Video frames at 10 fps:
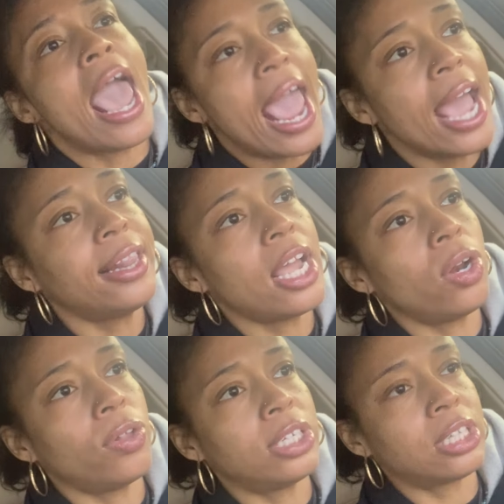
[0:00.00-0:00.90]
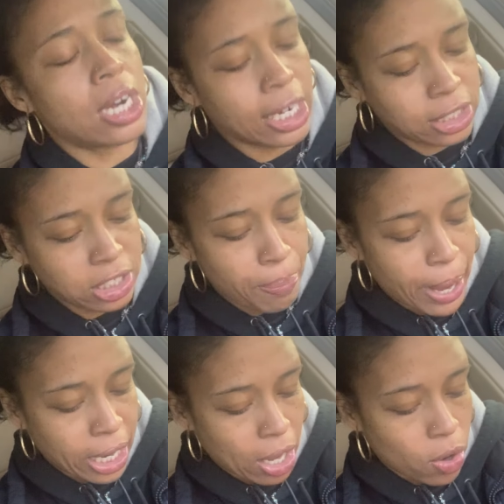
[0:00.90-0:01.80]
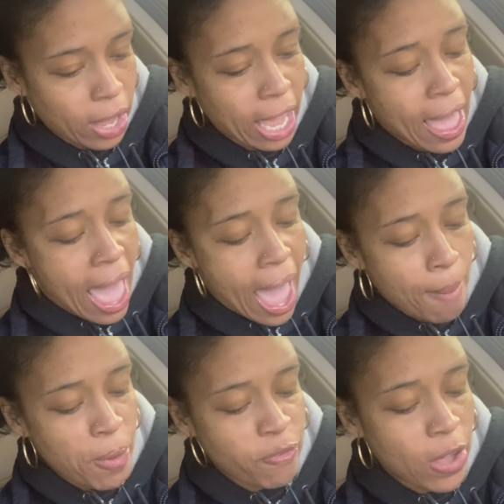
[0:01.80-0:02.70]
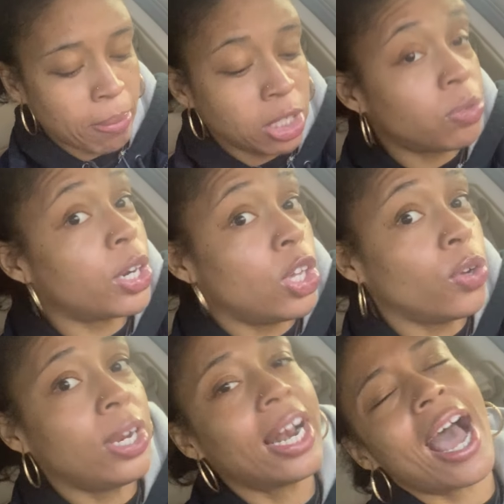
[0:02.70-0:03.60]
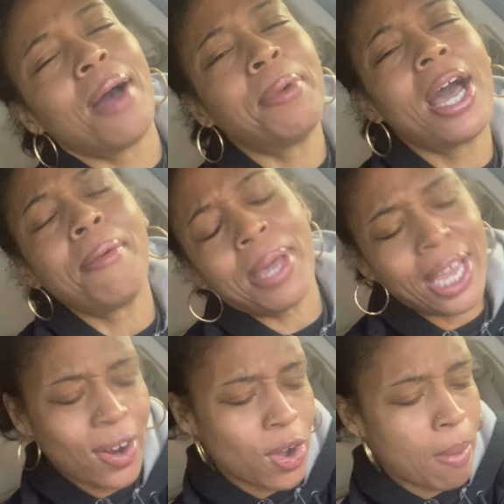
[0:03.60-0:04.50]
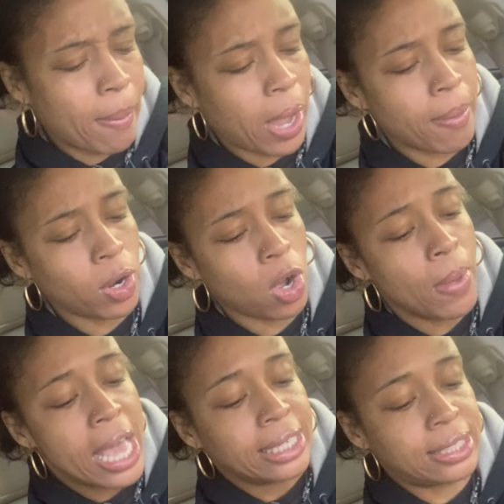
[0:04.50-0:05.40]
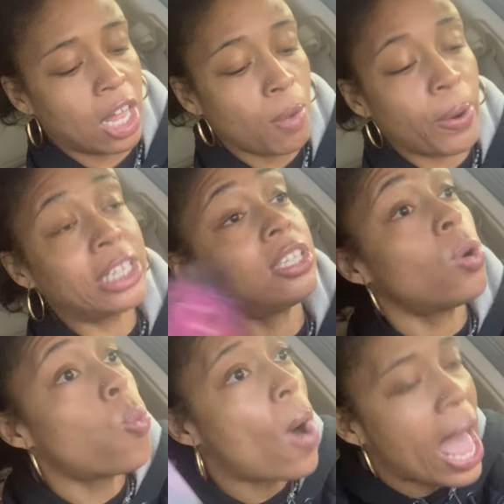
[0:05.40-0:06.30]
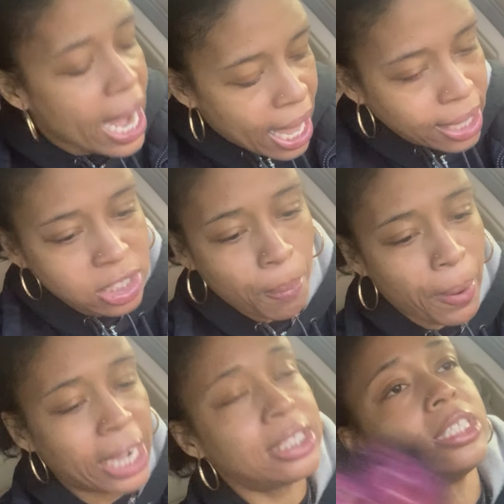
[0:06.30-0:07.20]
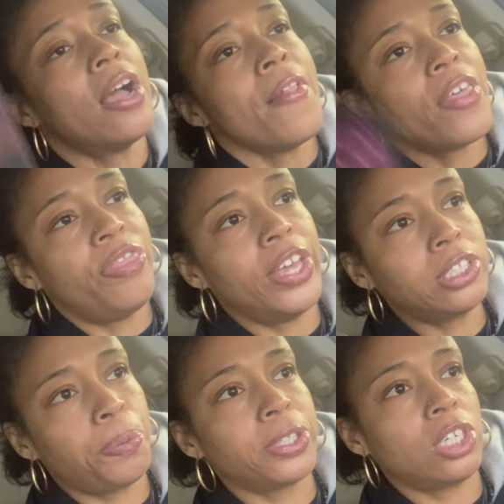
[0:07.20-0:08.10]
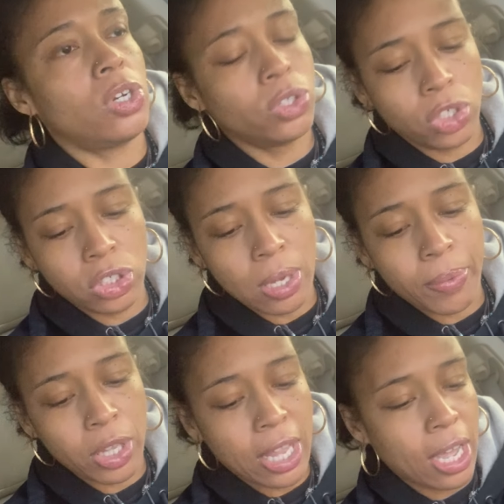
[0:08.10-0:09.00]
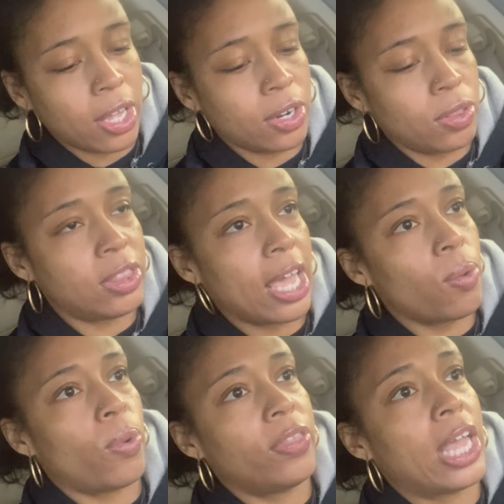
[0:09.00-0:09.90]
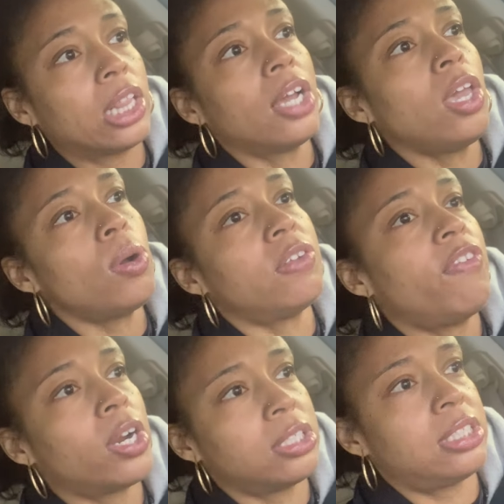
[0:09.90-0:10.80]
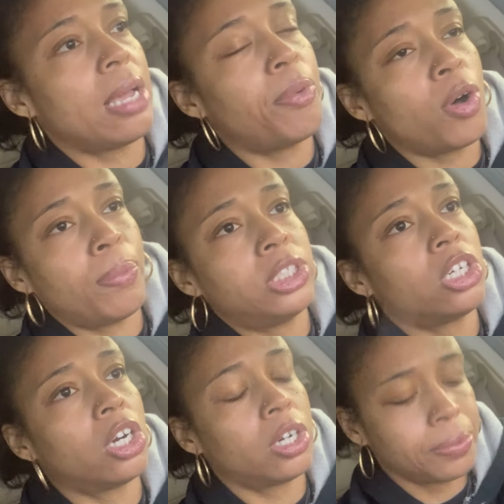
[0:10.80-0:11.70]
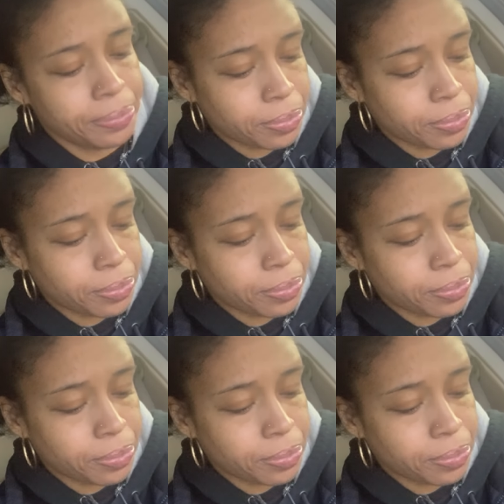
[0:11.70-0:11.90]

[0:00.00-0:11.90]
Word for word: And they know this connection's abundant, okay? Happy families reunion. I'm coming home. I'm coming home. Celebration, wedding, surprises. This person knows you're someone they could, they, they look at you as very stable, mature,